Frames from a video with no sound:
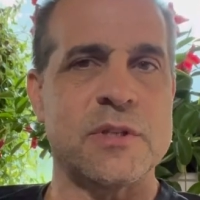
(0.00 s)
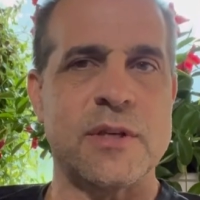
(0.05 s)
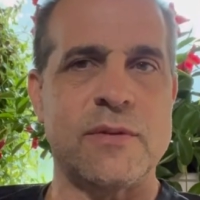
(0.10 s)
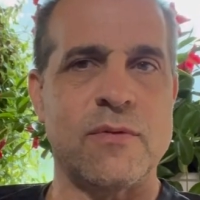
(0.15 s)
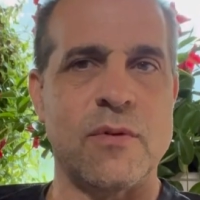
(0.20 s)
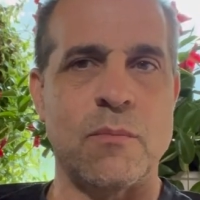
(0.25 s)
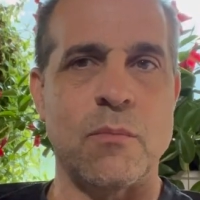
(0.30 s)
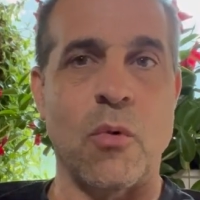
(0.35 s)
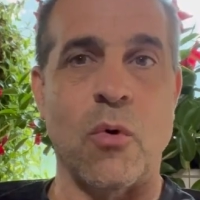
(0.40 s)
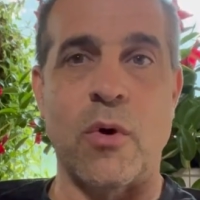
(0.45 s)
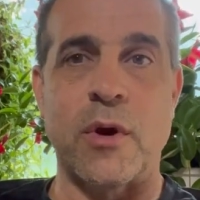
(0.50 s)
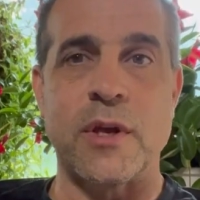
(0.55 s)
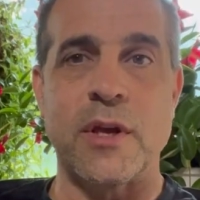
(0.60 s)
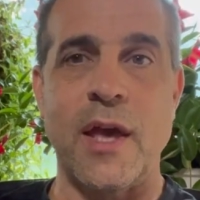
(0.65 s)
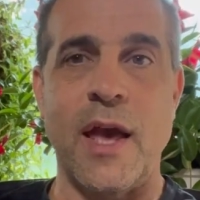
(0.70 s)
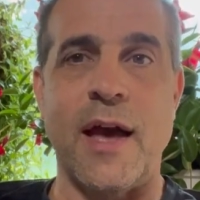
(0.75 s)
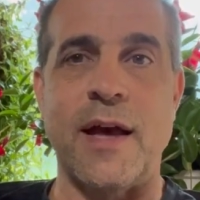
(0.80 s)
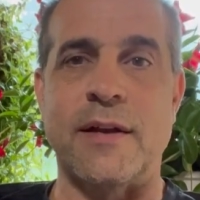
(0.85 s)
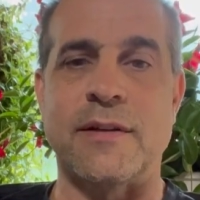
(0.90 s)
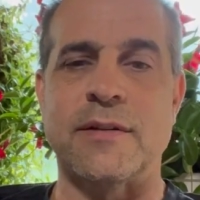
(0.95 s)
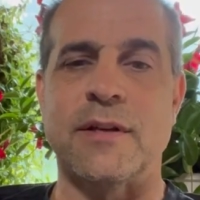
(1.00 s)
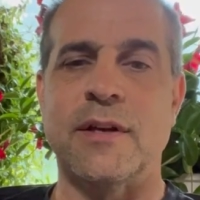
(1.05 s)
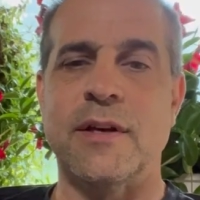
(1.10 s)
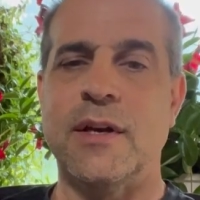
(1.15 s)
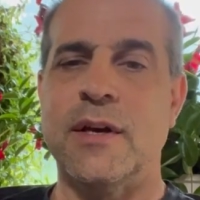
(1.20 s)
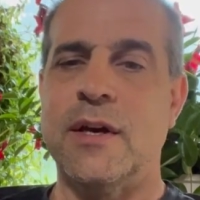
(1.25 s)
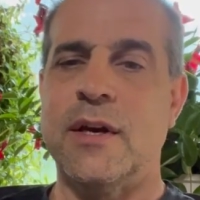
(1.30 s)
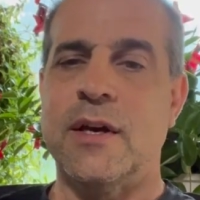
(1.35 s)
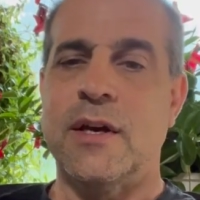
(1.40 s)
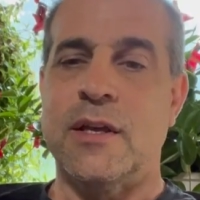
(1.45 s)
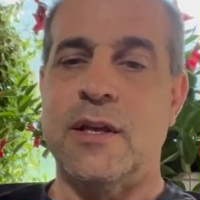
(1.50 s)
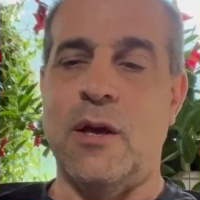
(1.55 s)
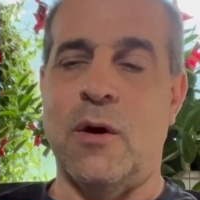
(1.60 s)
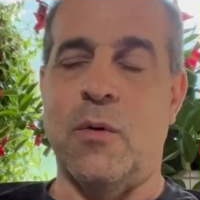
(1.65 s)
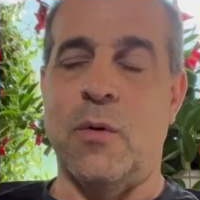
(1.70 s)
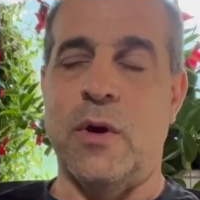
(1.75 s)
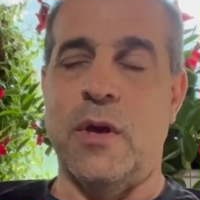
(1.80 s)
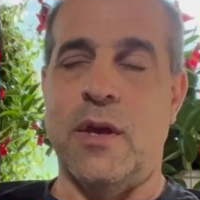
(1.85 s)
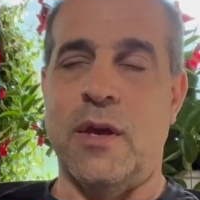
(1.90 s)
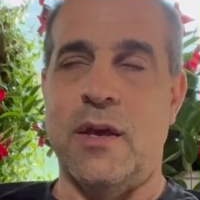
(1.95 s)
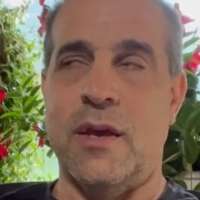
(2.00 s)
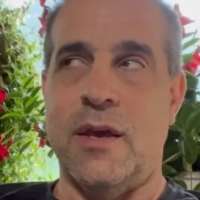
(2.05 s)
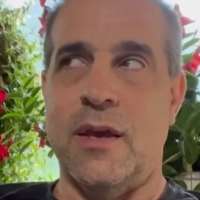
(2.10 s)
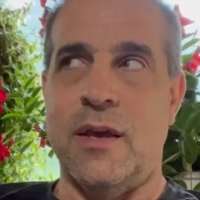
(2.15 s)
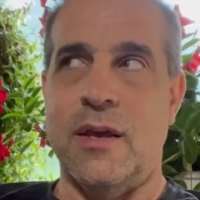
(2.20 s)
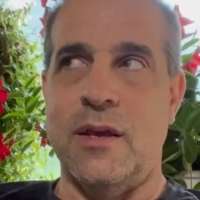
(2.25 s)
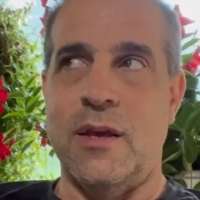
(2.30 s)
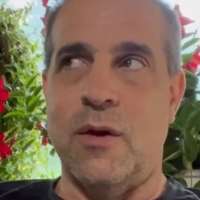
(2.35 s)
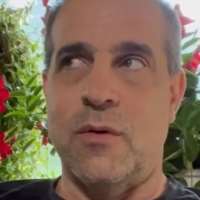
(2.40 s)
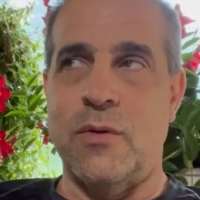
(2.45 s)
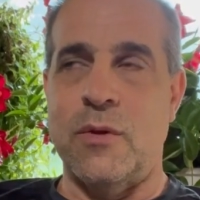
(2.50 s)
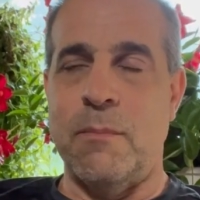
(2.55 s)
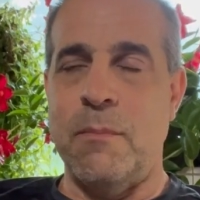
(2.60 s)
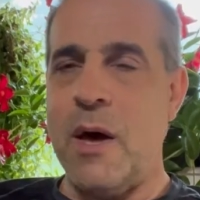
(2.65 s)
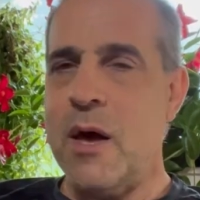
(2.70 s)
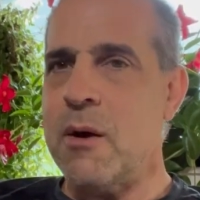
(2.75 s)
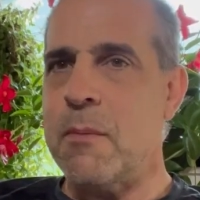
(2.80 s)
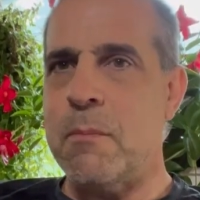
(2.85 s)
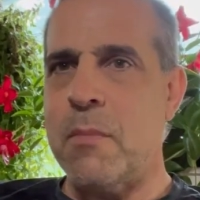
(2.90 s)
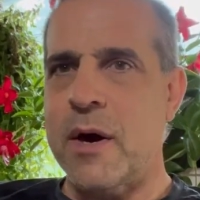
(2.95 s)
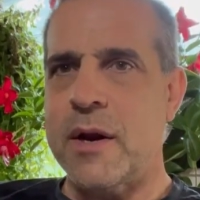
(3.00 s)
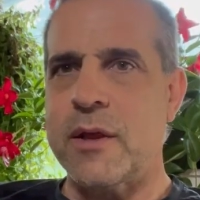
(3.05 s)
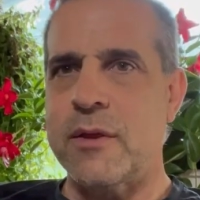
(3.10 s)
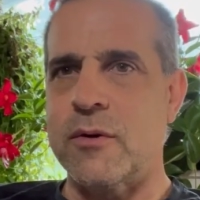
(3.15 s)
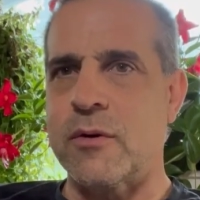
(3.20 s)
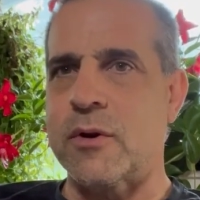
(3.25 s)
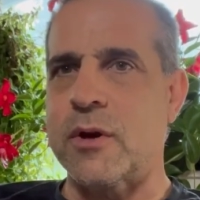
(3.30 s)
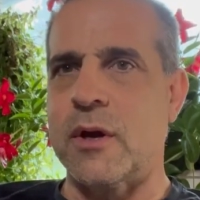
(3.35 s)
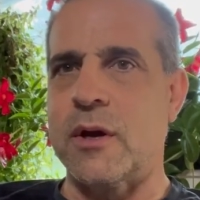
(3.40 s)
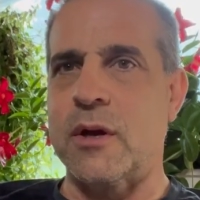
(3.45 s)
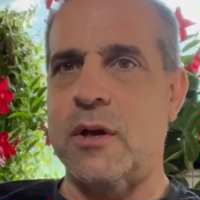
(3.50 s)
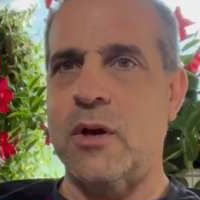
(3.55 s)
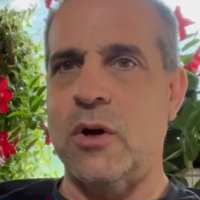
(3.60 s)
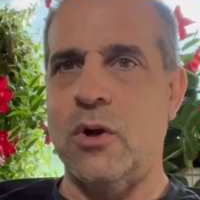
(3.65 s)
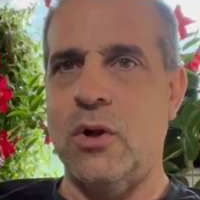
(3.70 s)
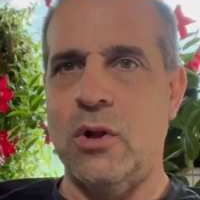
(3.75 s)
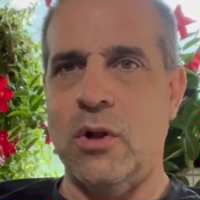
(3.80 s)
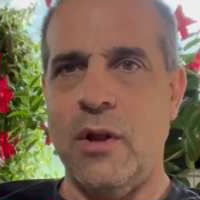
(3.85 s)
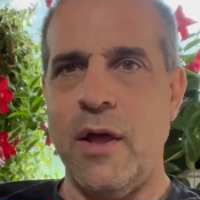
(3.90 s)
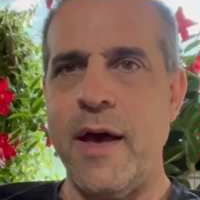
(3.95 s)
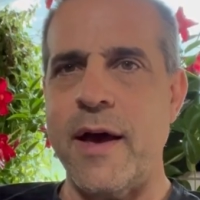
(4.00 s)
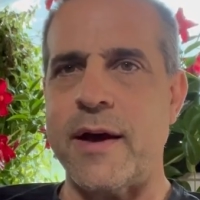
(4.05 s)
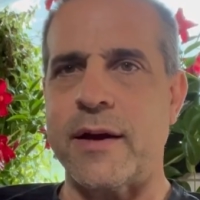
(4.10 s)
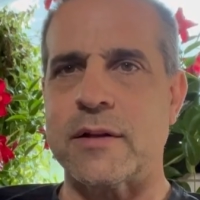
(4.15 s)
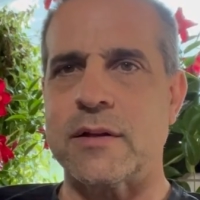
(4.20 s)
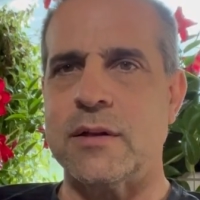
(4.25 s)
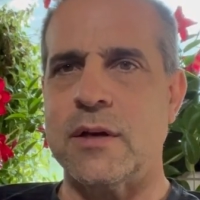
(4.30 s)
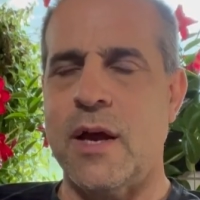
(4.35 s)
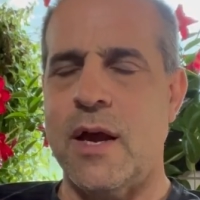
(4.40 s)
even more yet? The amount of money they're going to collect.